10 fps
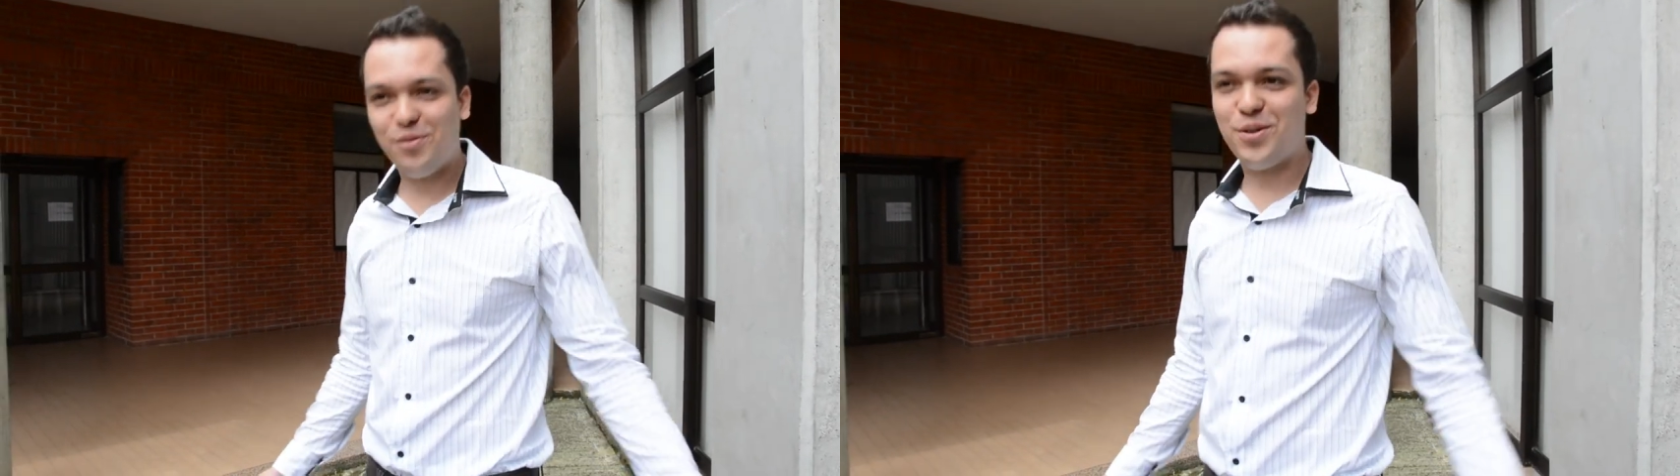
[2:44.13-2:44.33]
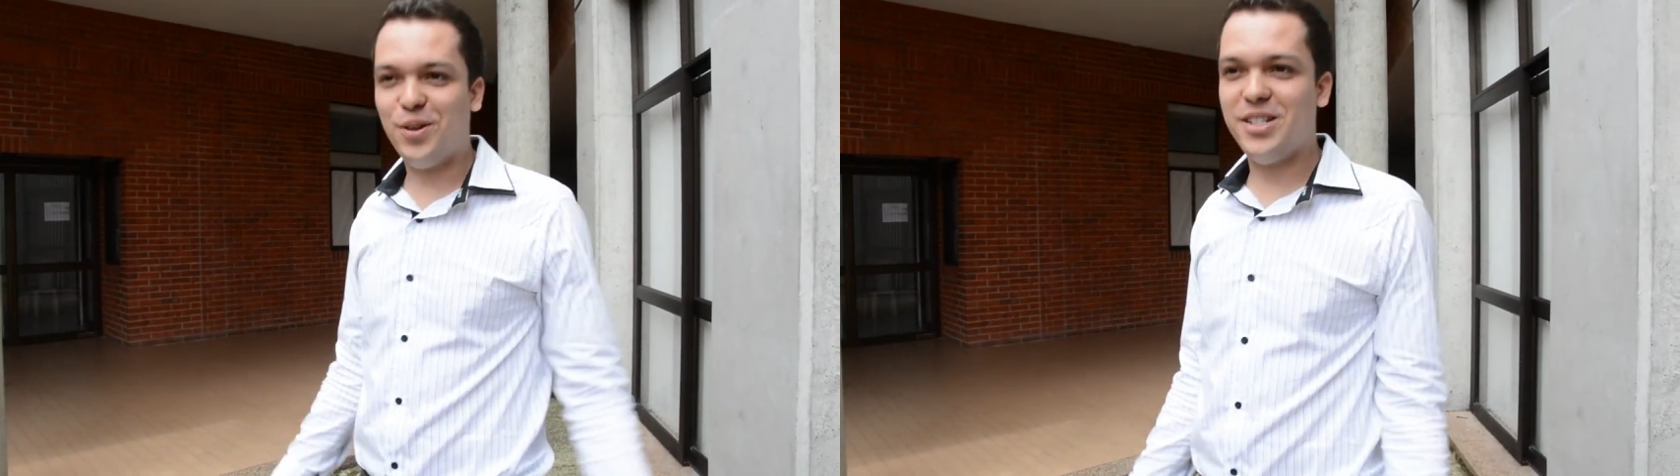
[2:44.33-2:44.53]

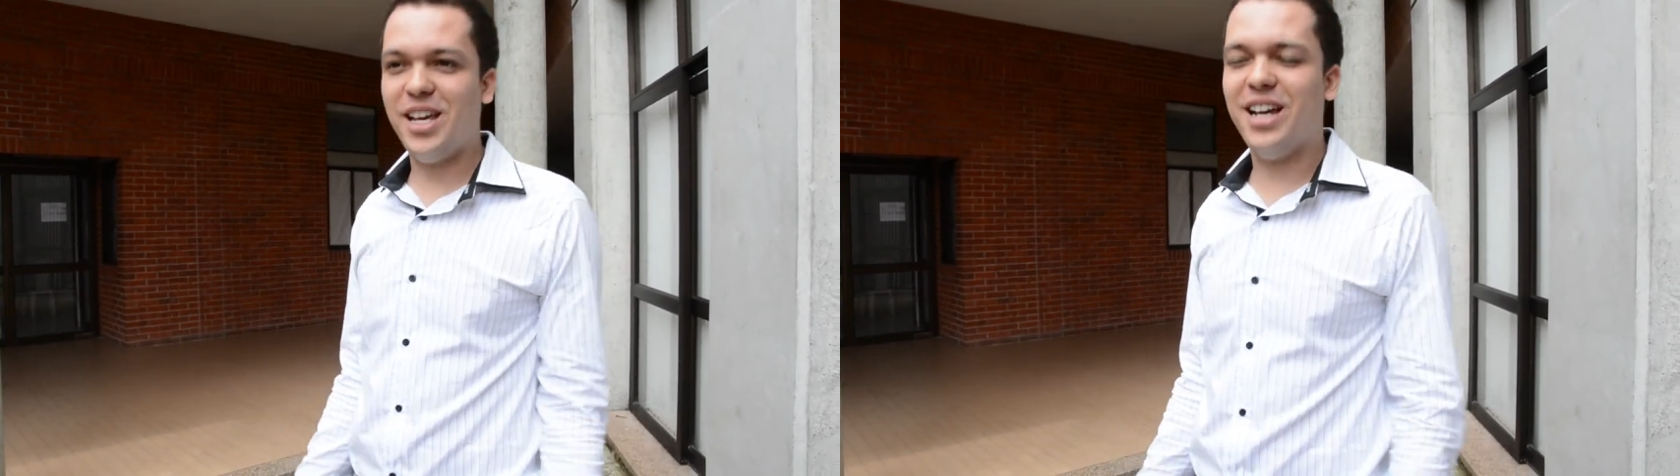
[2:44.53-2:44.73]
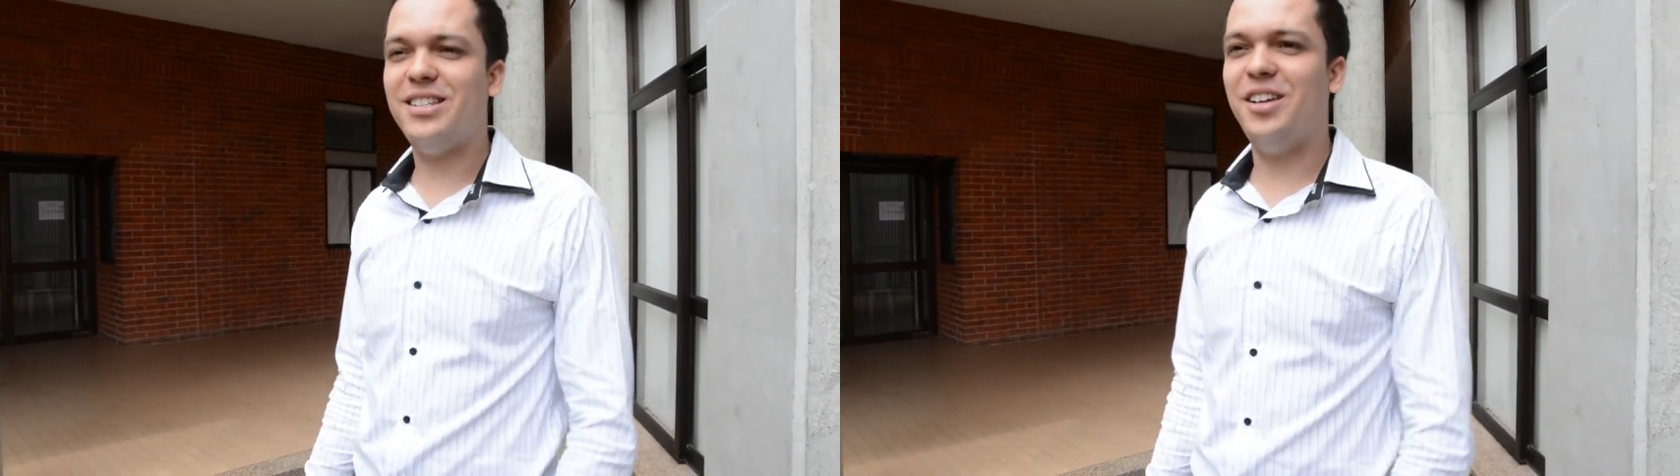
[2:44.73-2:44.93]
of course,
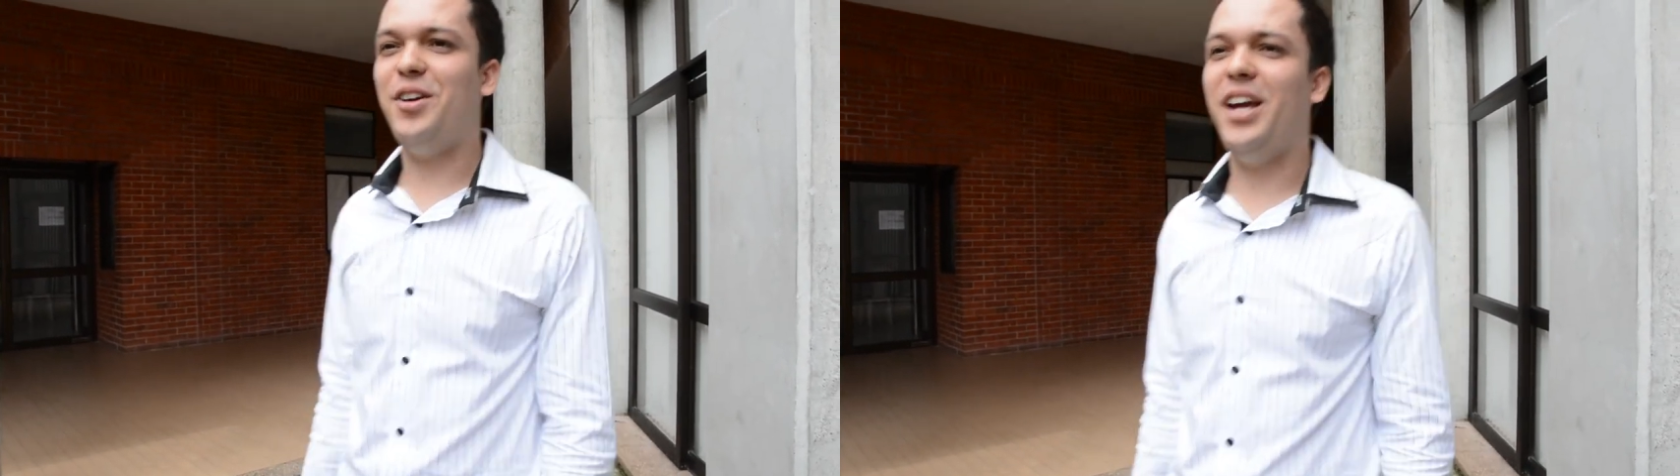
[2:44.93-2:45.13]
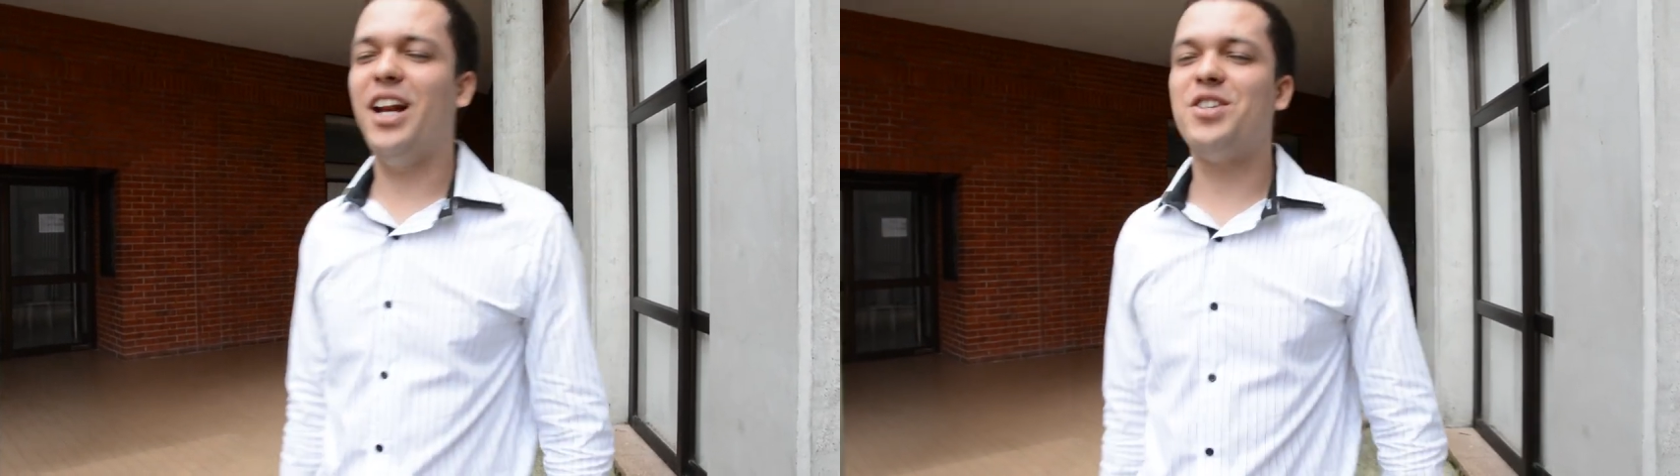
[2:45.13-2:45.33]
I consider
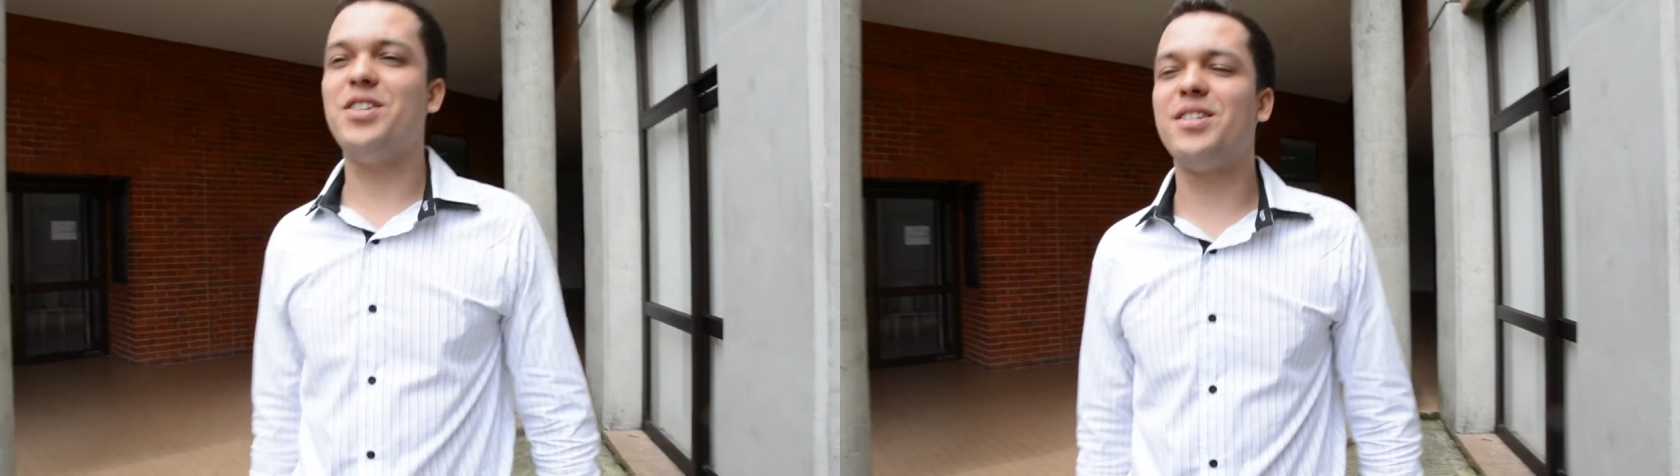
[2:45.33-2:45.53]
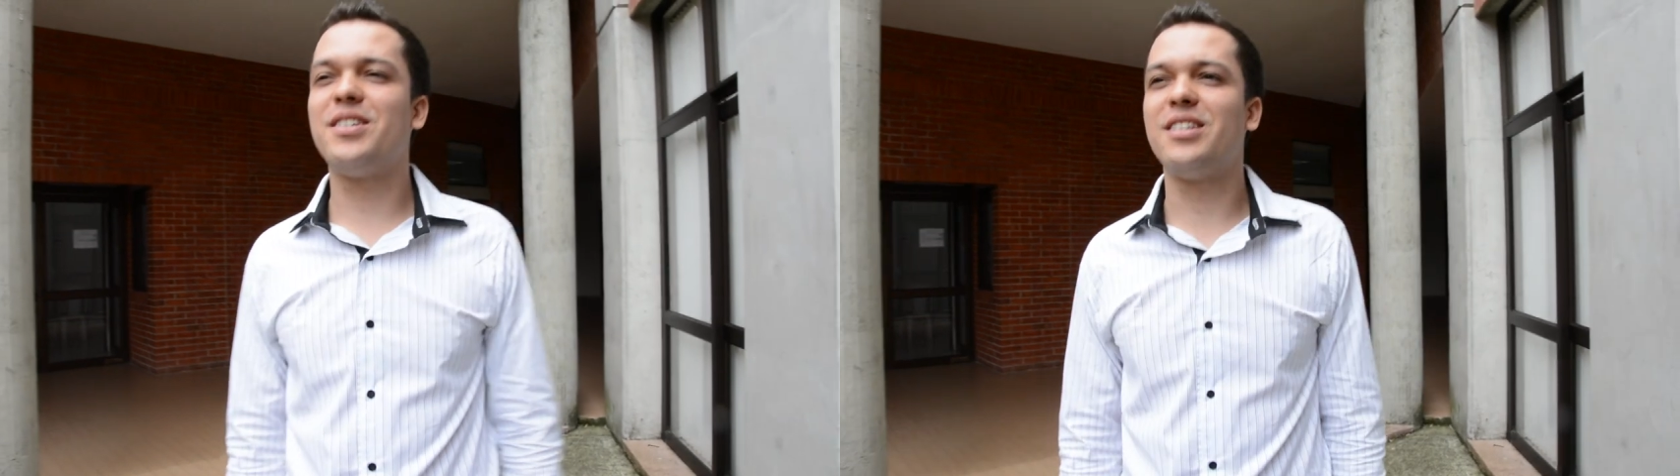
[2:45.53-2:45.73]
English
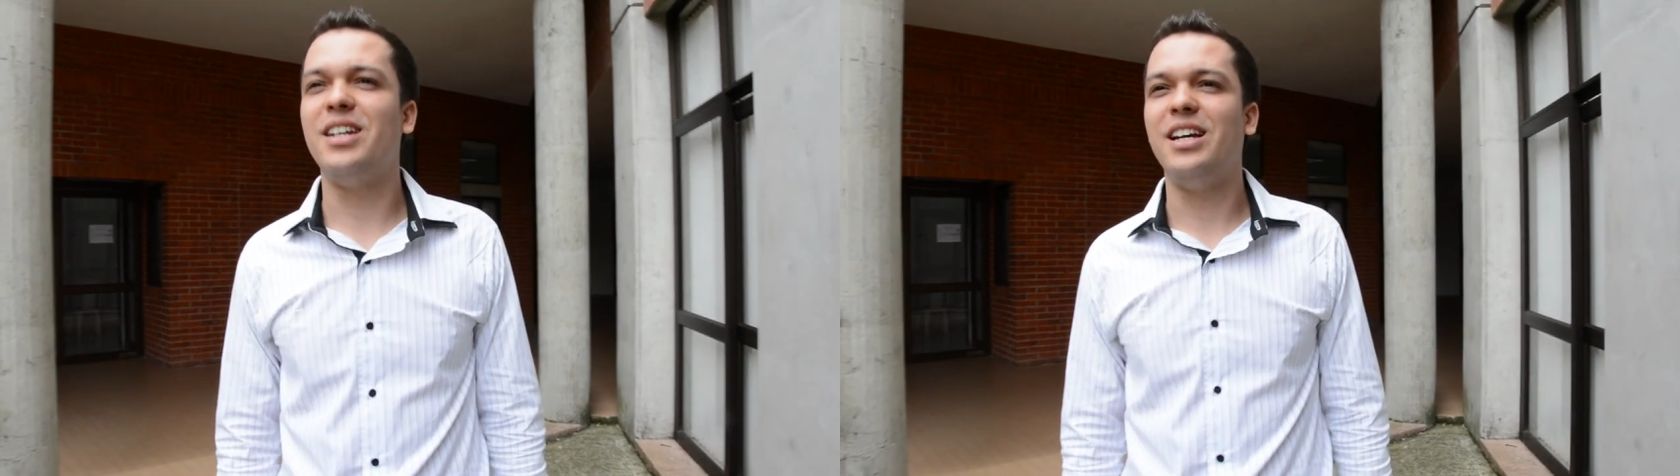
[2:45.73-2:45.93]
is